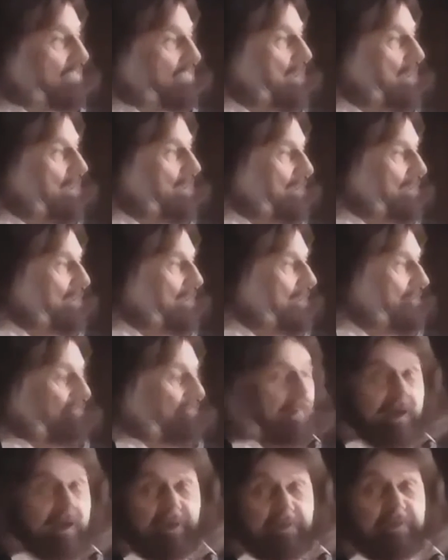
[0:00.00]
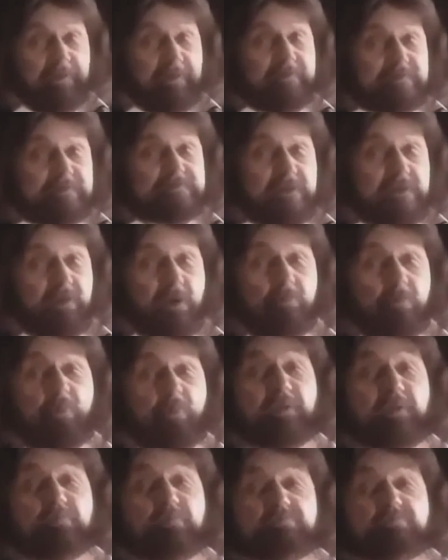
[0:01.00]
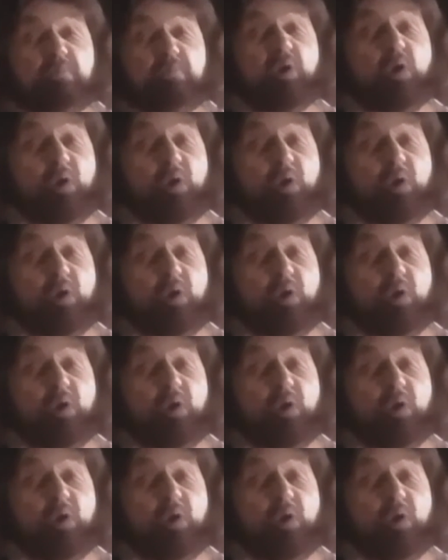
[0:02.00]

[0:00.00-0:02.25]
the Lord Chief Justice got the sack.